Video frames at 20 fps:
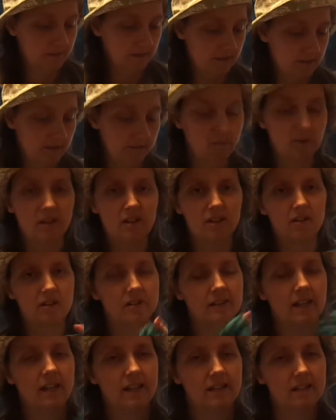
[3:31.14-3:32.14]
It's one of those
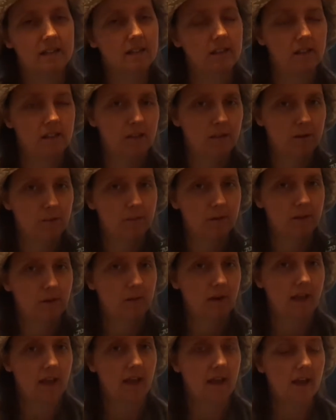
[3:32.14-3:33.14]
things that, you know, you put
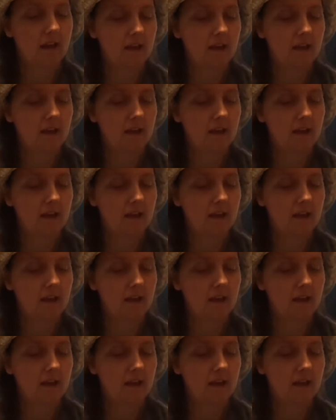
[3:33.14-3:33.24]
away.